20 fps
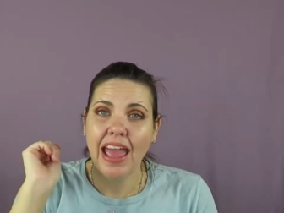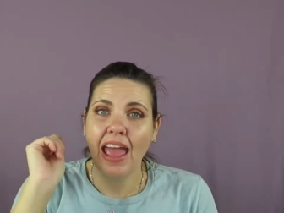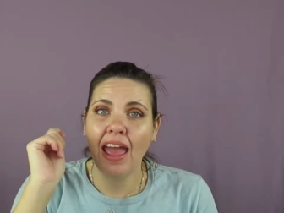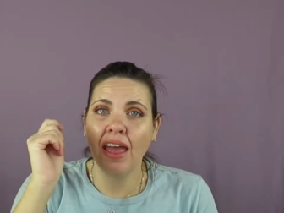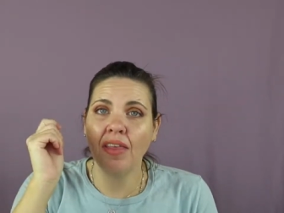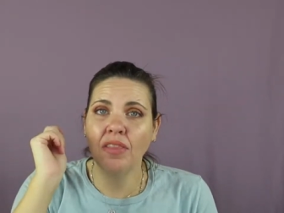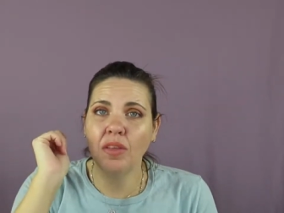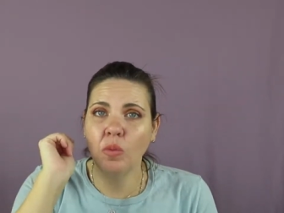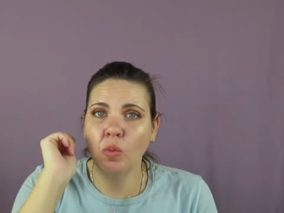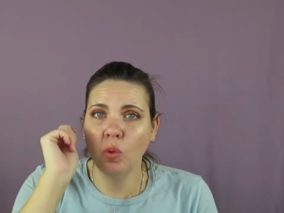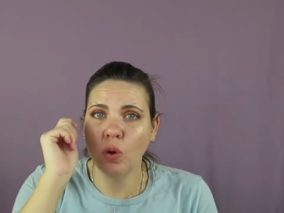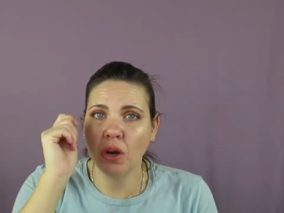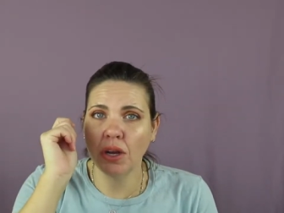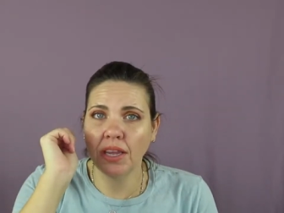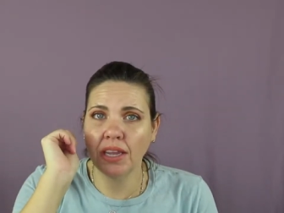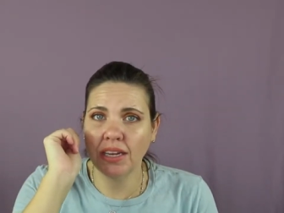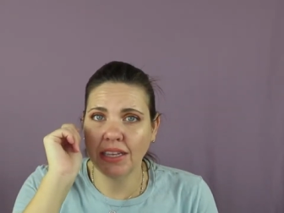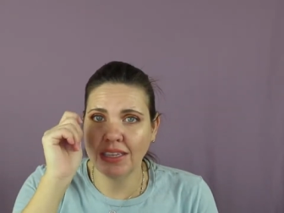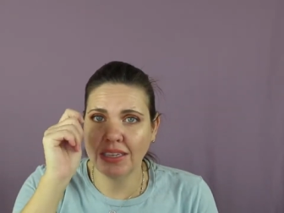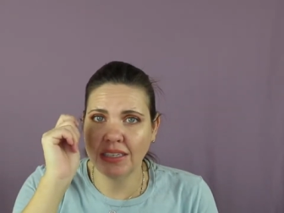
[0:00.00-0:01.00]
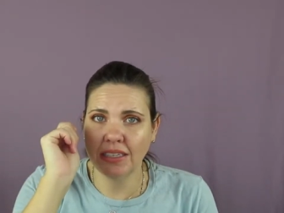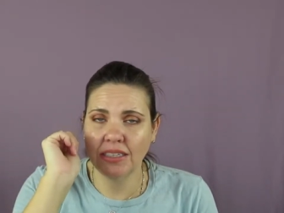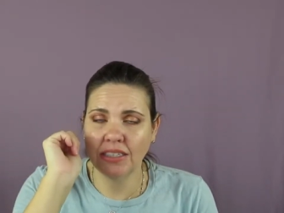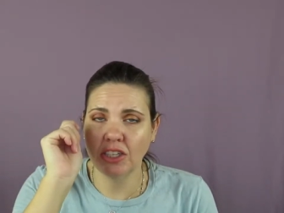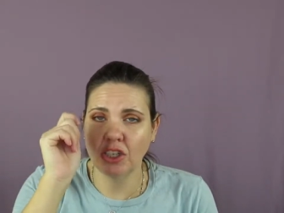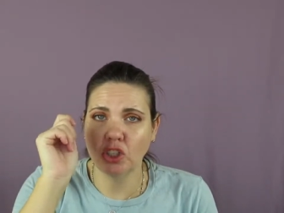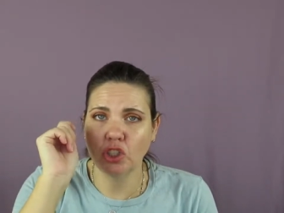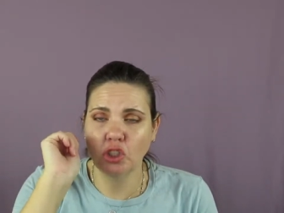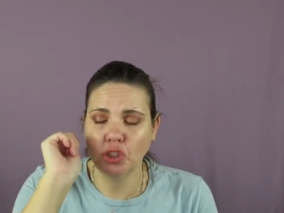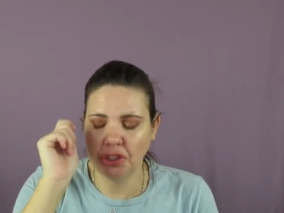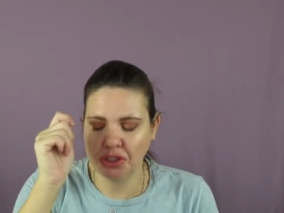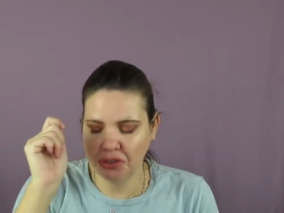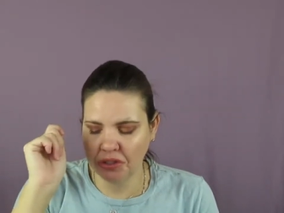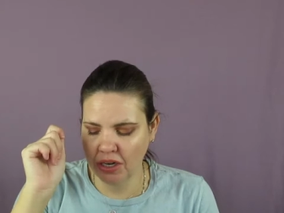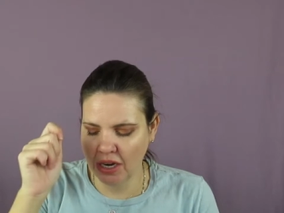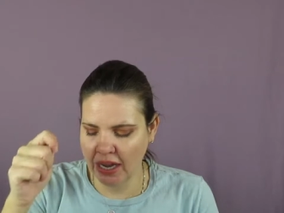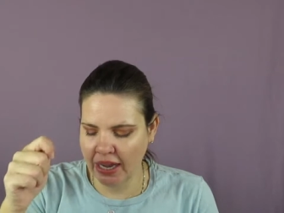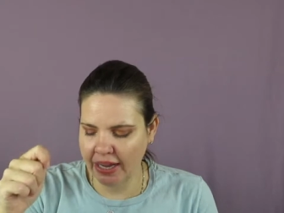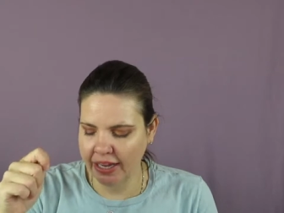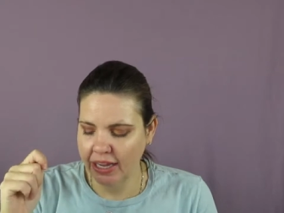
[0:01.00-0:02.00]
and then work it in to your
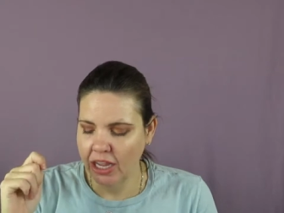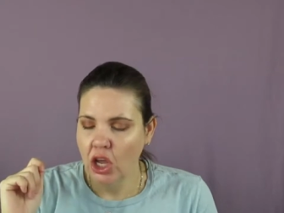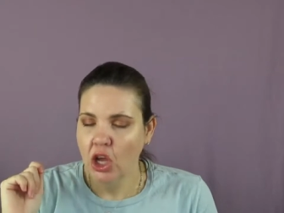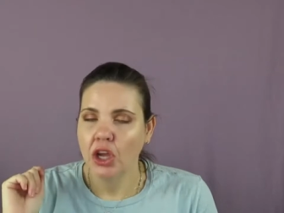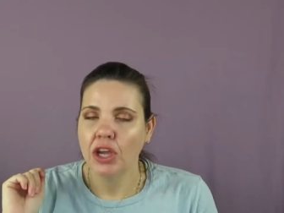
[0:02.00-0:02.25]
eye.